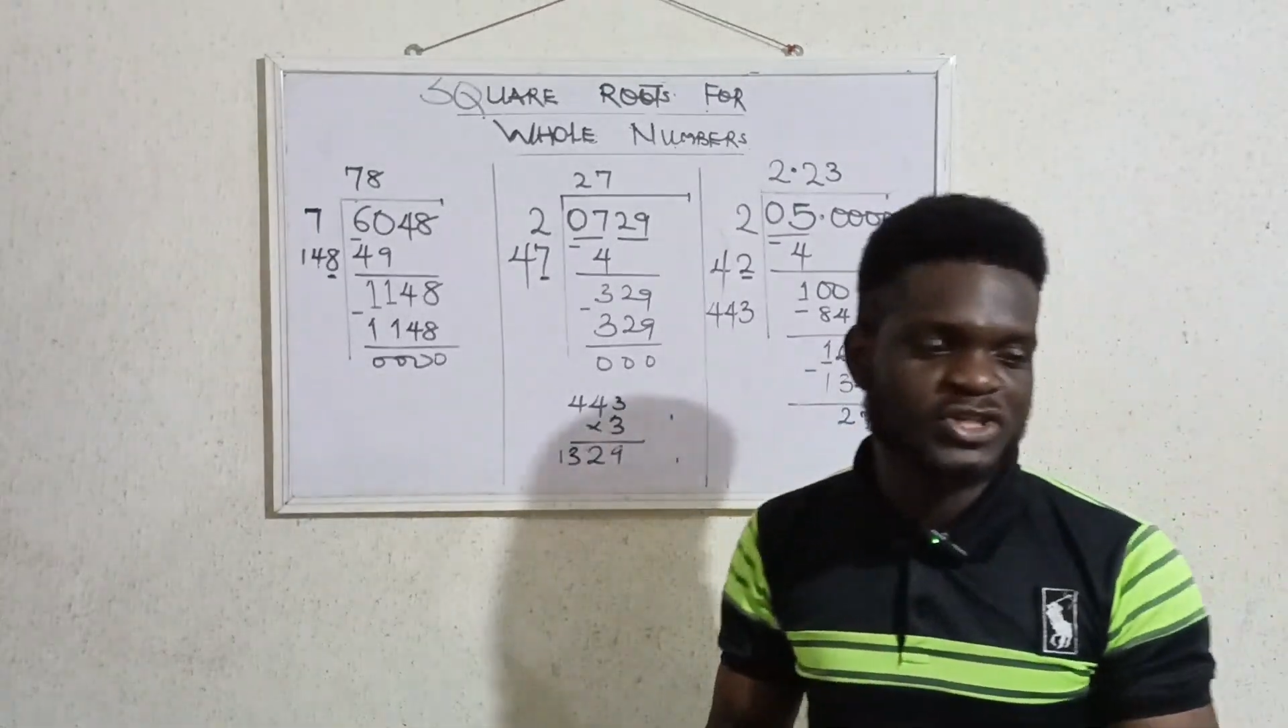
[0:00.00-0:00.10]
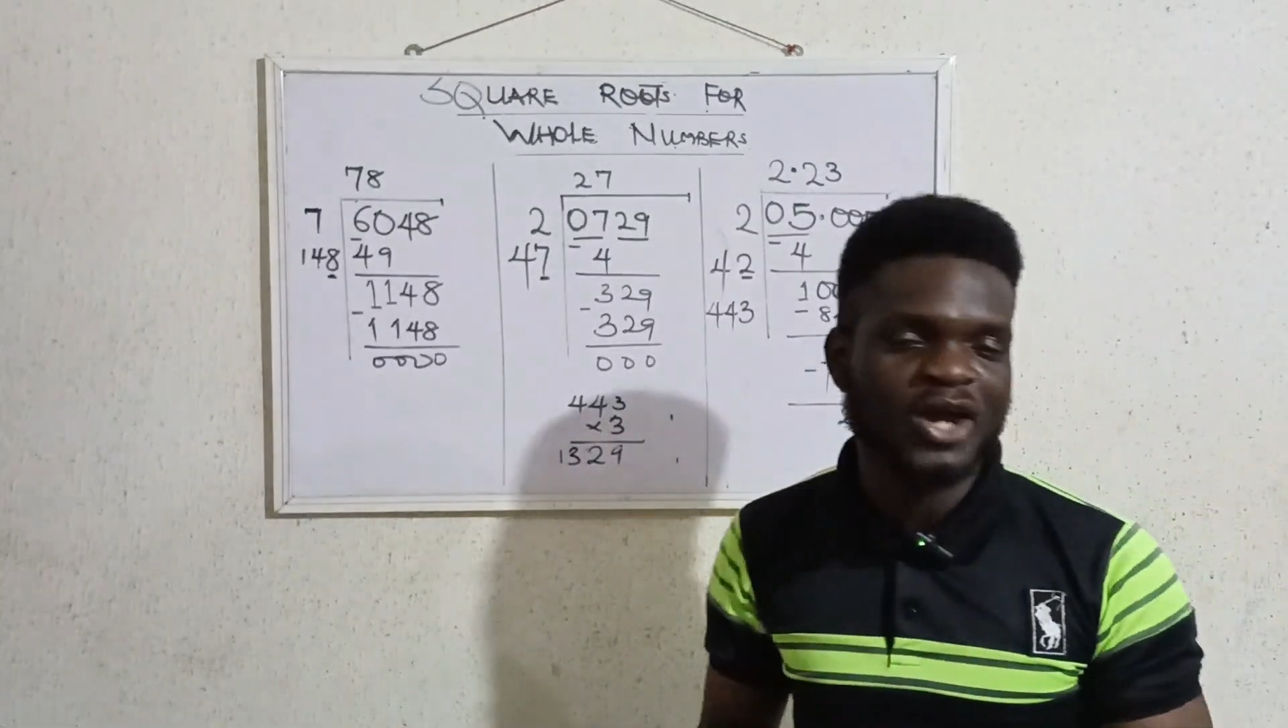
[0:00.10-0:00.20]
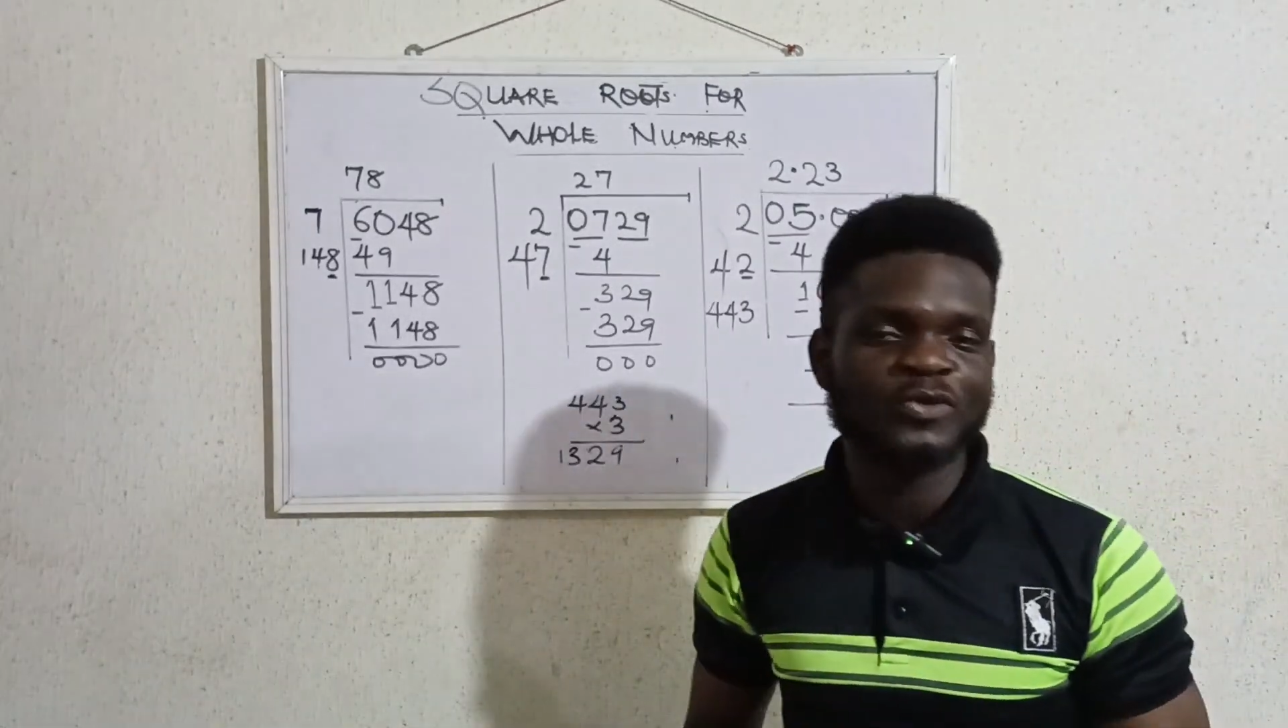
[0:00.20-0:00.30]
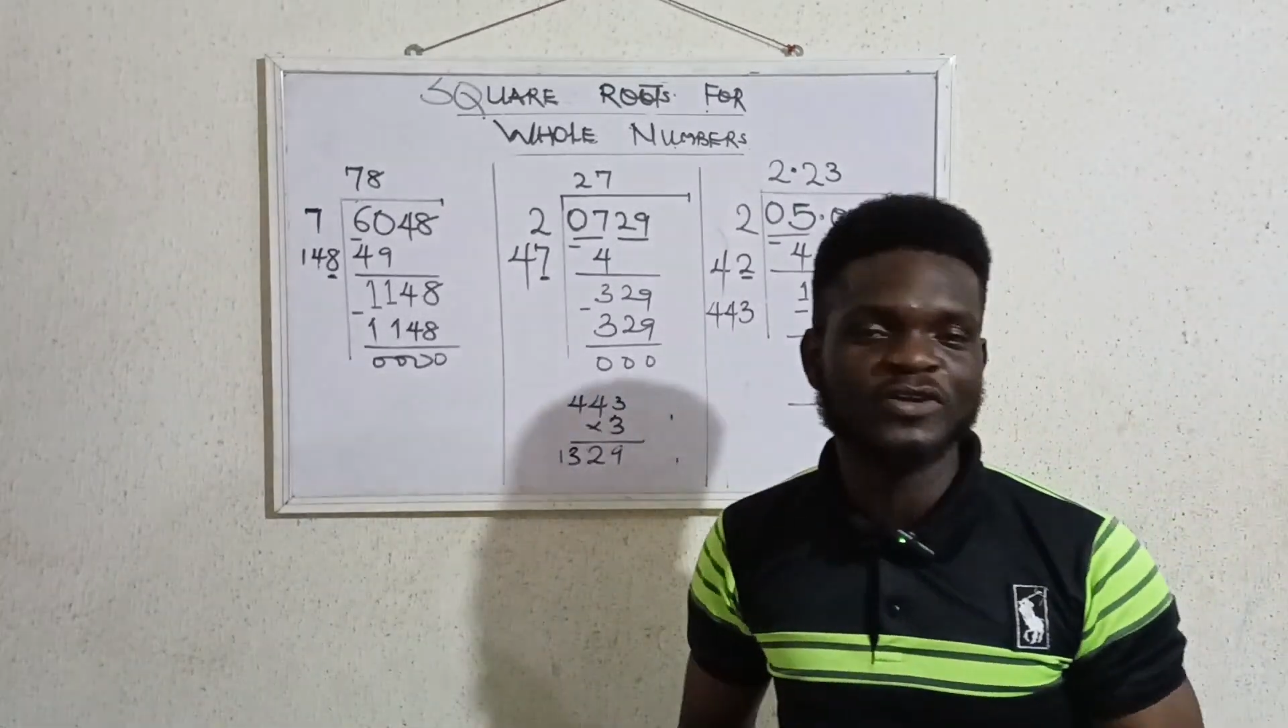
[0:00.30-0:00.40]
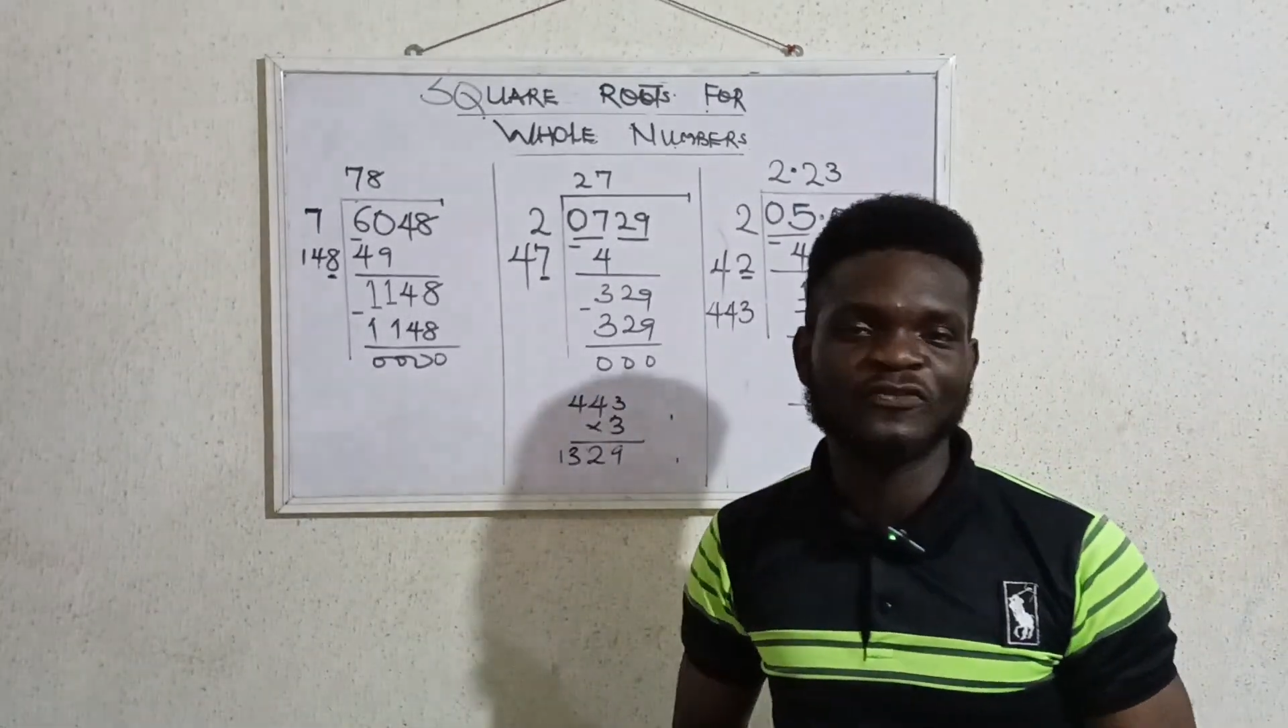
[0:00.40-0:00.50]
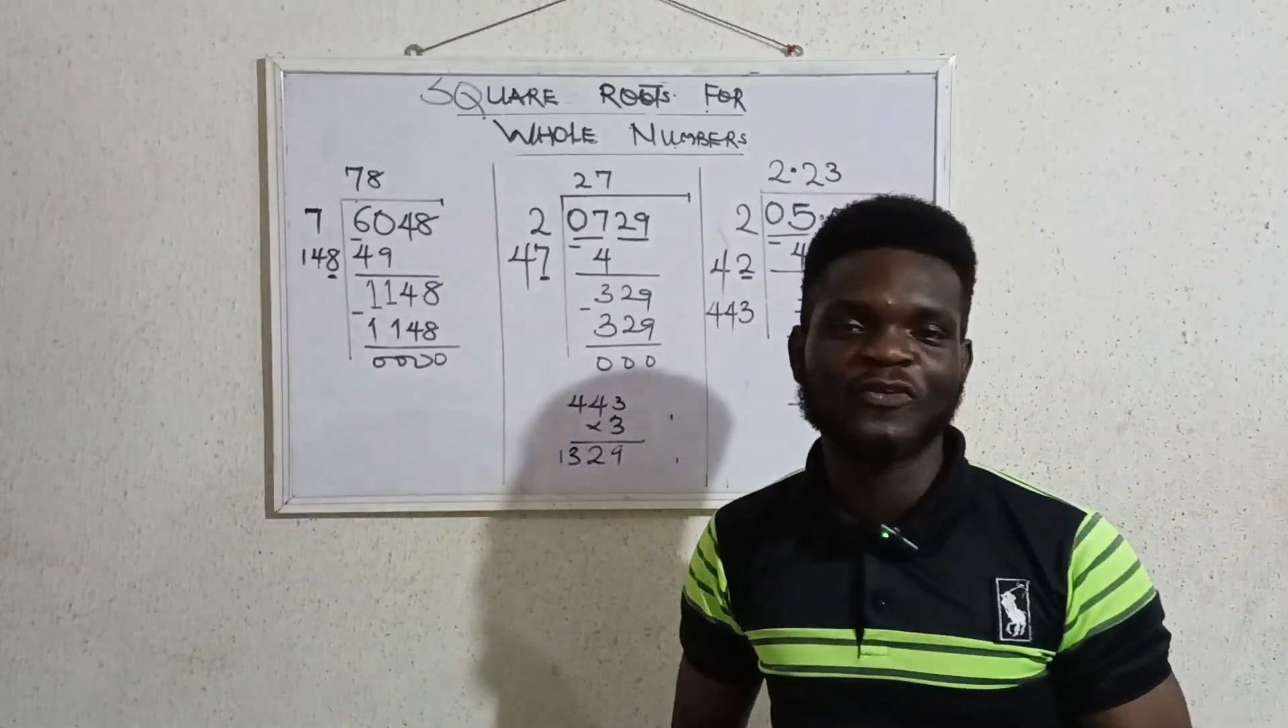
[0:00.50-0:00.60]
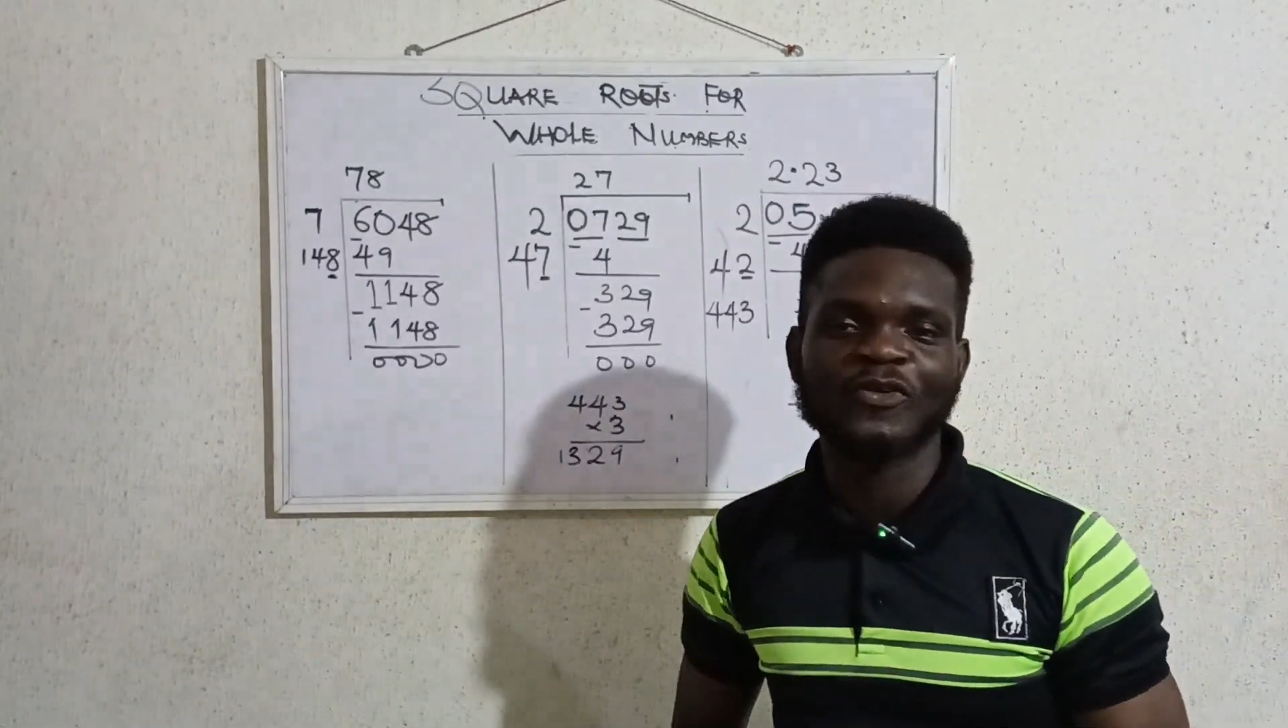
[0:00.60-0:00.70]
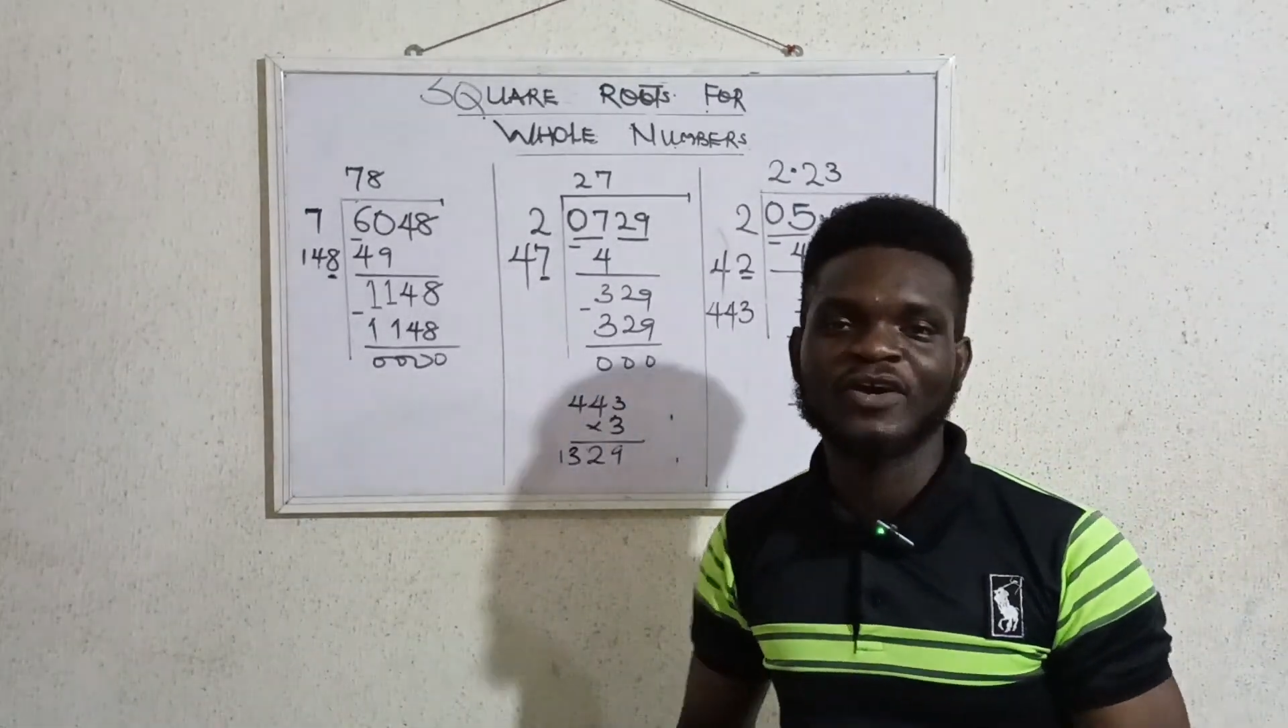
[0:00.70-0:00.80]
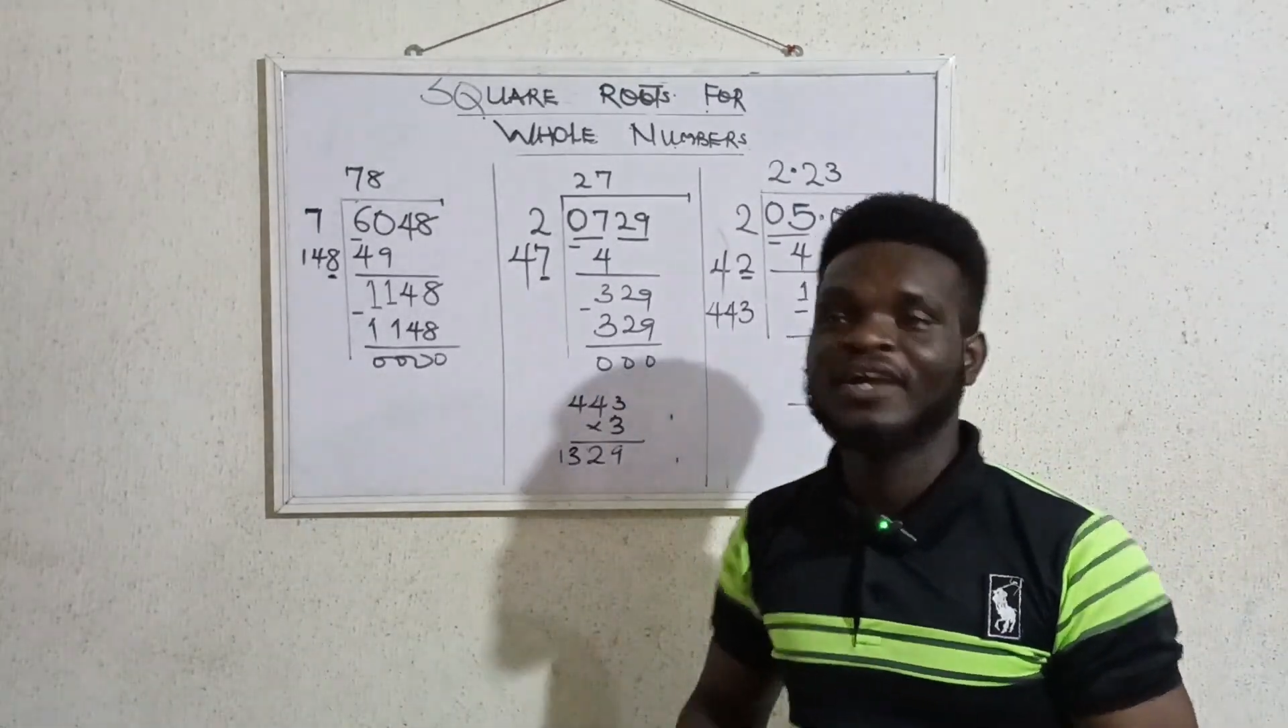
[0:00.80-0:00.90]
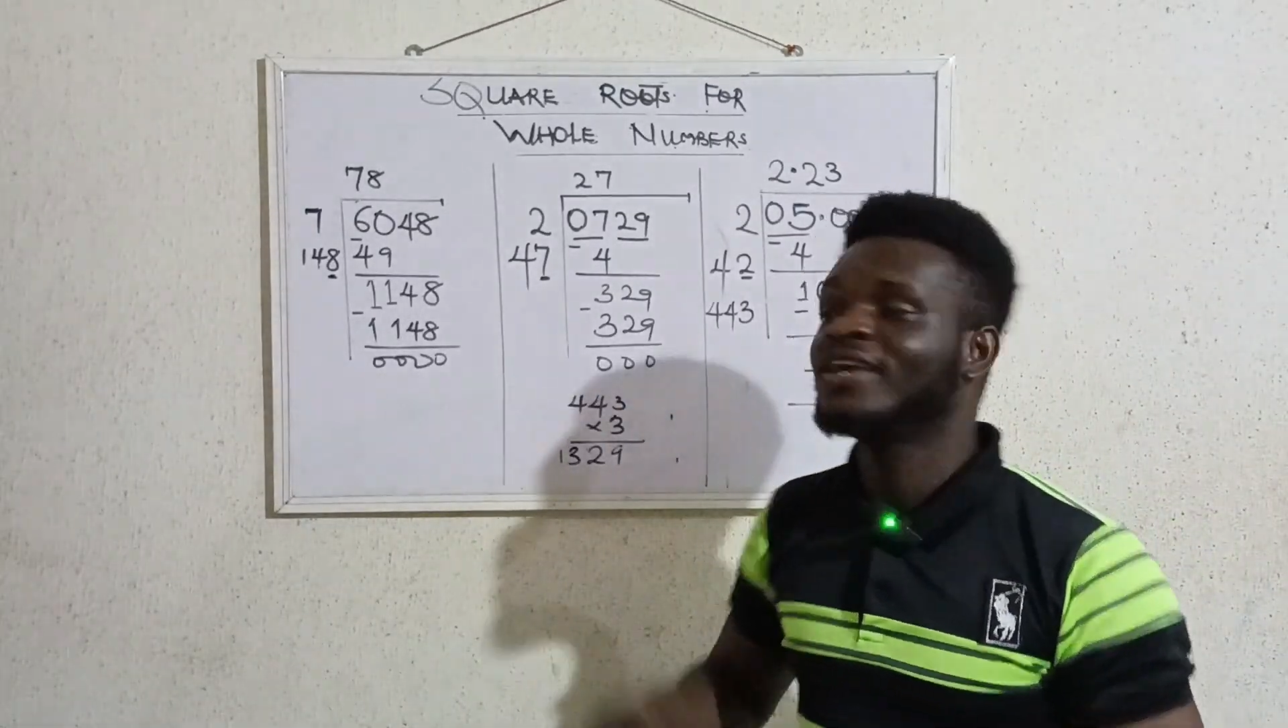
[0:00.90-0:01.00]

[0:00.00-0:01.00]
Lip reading: you are looking for.